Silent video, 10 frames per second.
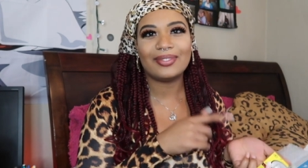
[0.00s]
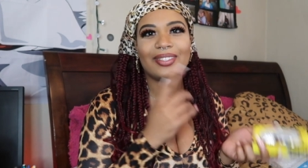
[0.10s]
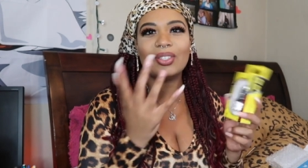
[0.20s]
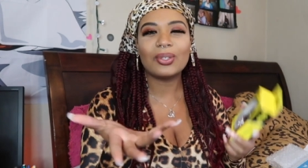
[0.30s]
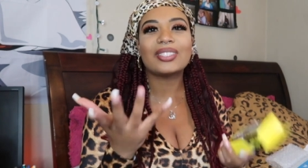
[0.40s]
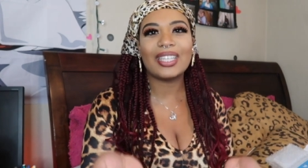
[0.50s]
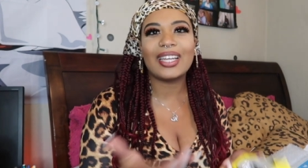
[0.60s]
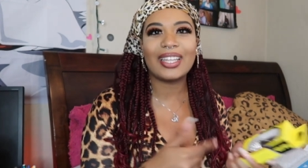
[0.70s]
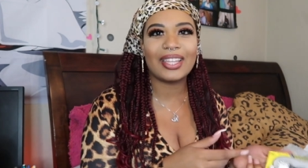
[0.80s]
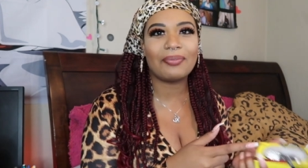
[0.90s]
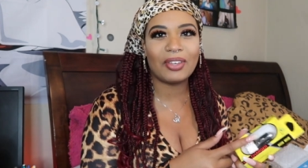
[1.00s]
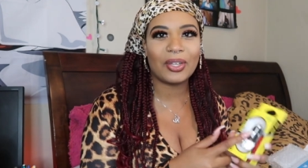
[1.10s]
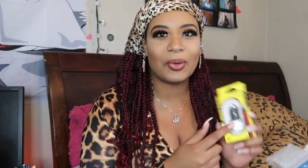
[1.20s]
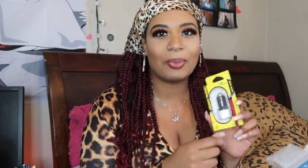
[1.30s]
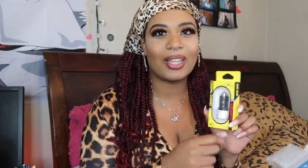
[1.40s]
You'll see it in the
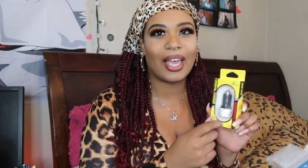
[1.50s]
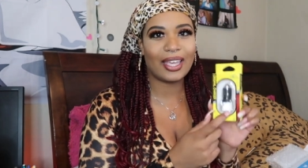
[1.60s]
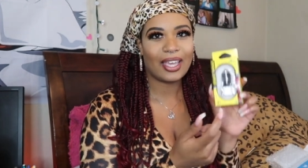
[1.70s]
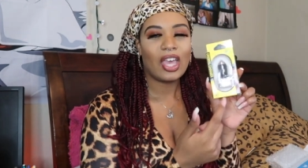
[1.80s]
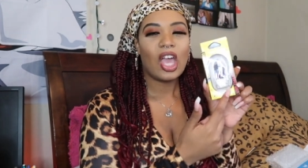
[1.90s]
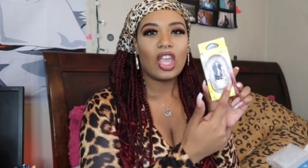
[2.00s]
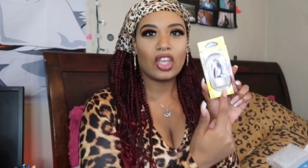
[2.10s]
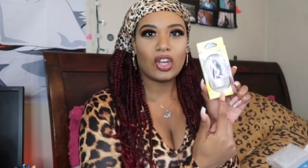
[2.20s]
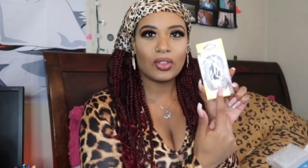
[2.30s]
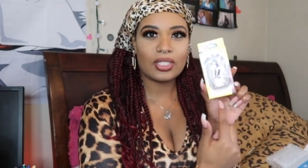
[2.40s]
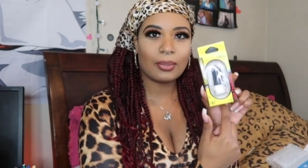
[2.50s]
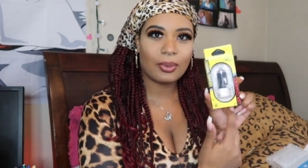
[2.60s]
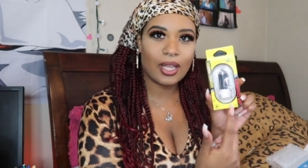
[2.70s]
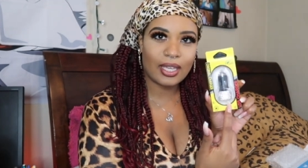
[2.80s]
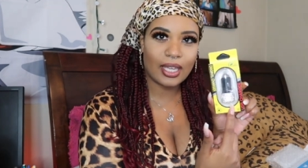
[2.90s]
video, but like, you know, to
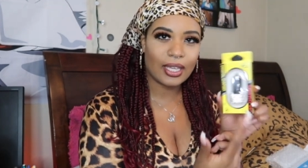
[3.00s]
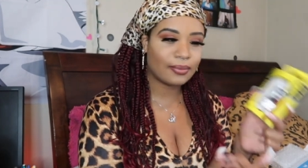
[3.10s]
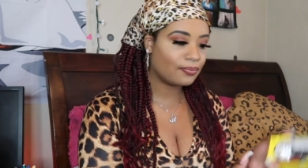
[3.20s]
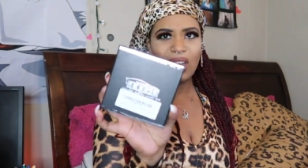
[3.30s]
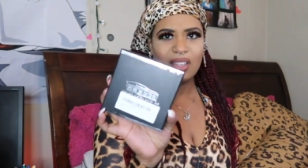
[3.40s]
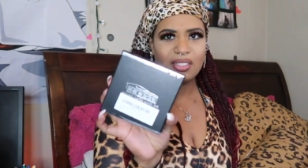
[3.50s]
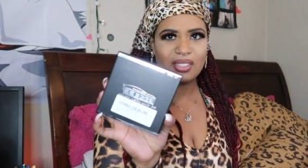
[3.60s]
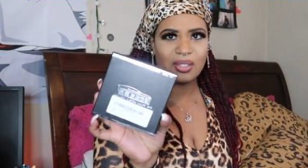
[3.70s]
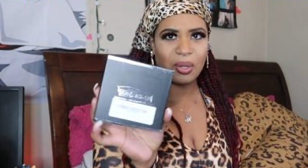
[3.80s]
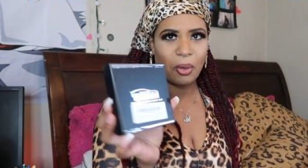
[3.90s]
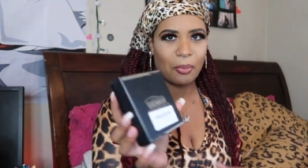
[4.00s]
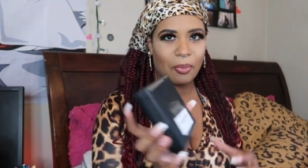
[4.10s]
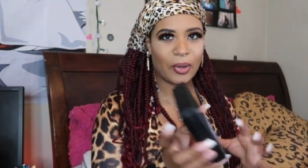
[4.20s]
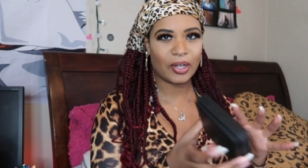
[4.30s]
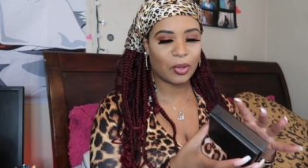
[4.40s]
plug in. Got this little
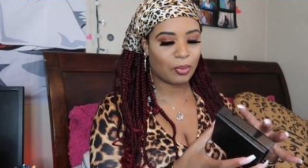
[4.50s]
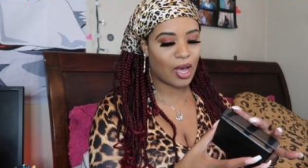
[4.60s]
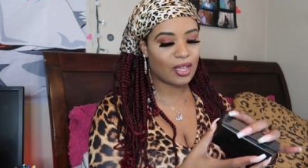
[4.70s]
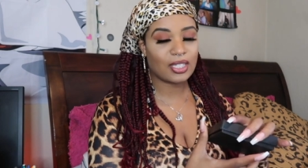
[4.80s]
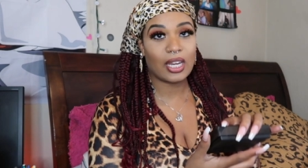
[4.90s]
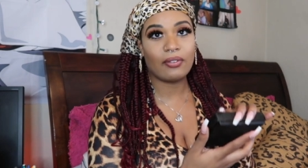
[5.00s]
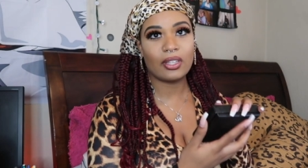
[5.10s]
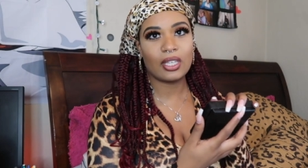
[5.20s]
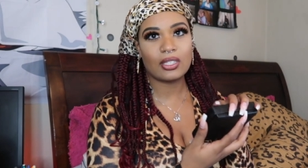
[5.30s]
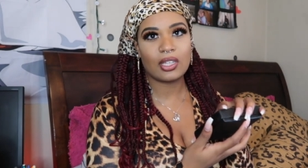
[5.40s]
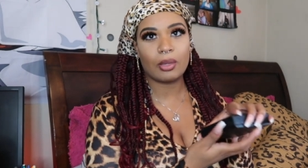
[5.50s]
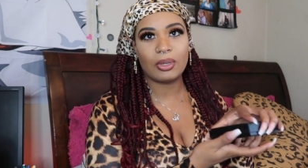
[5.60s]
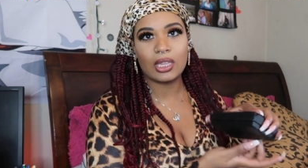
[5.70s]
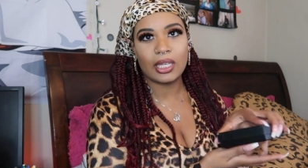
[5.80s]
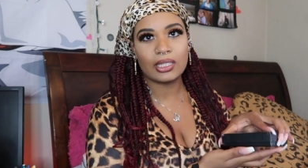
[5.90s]
weirdo box, and everything's gonna
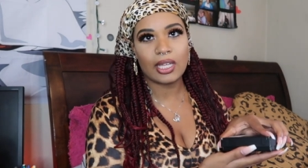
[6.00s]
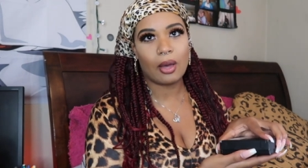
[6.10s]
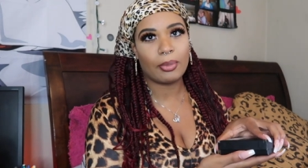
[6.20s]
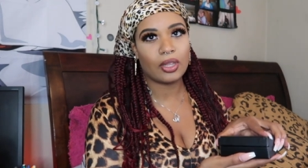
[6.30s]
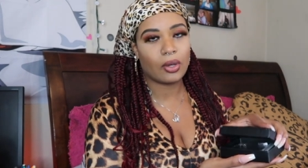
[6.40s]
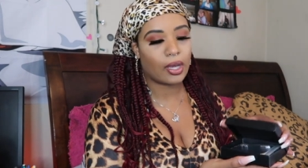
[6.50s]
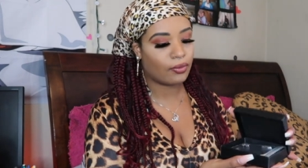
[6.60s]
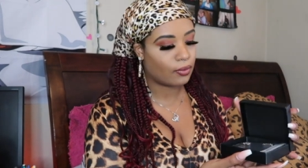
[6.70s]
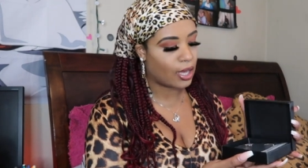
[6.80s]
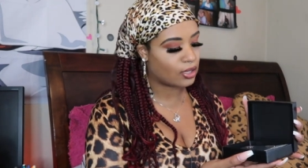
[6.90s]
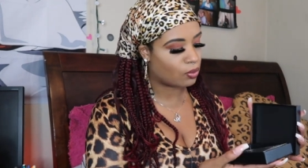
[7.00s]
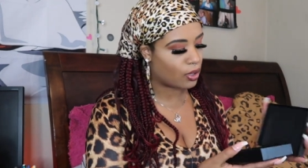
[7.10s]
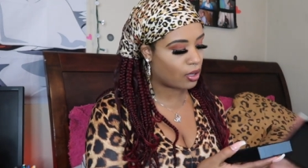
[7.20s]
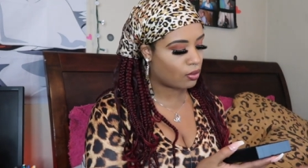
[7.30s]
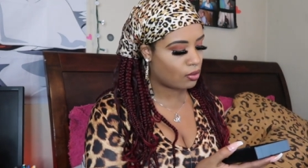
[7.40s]
be linked down below as
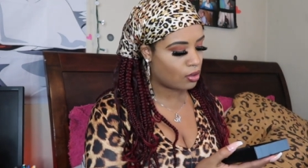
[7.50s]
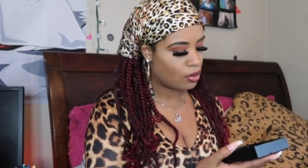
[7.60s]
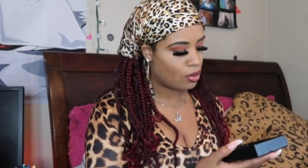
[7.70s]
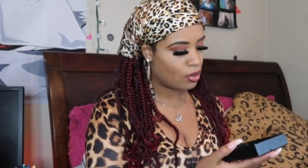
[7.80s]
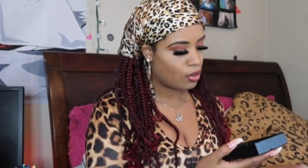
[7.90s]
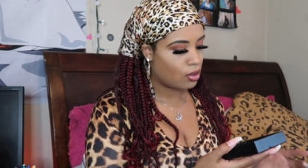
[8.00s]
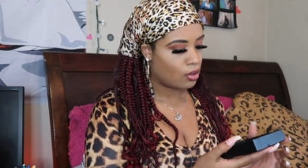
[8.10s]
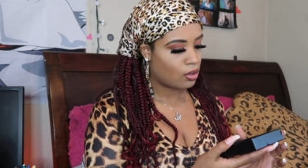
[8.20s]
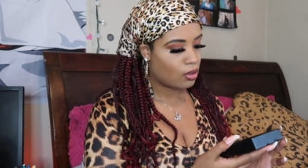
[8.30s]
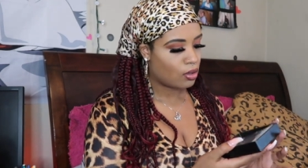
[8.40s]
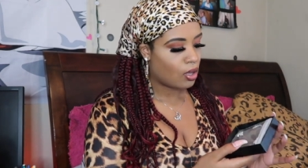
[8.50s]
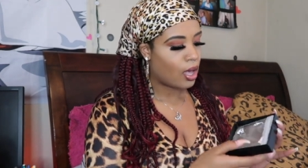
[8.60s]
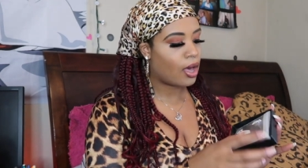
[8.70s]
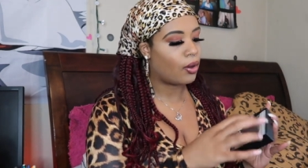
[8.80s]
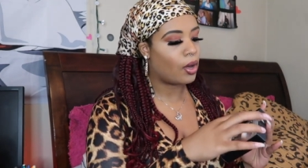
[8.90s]
well.
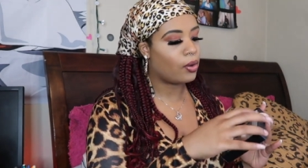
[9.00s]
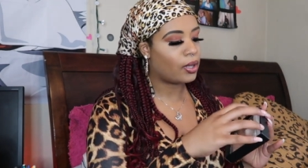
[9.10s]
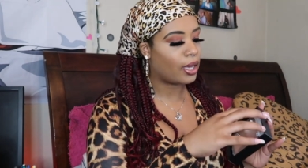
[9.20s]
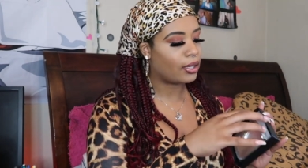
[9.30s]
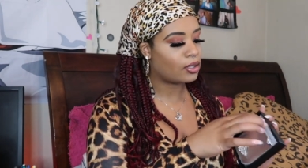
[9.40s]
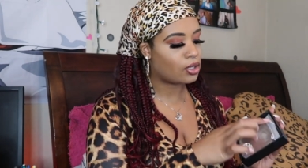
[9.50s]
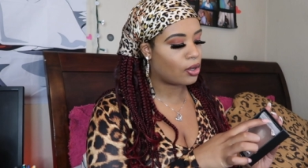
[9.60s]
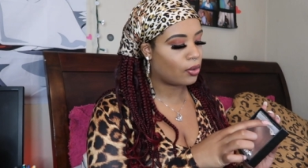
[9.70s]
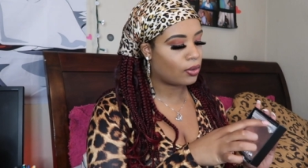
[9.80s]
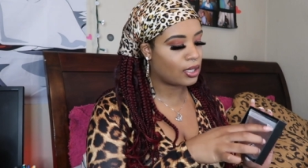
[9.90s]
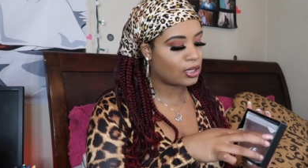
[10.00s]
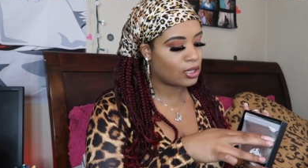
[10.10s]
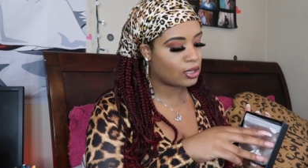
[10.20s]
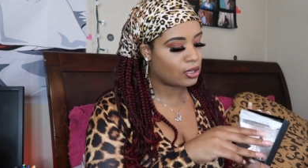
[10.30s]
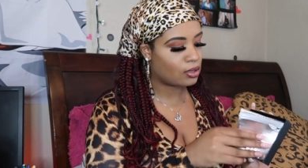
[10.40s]
Oh, okay, so this
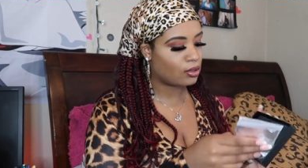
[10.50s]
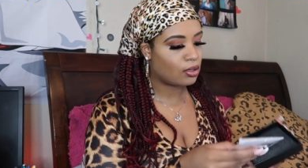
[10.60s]
is,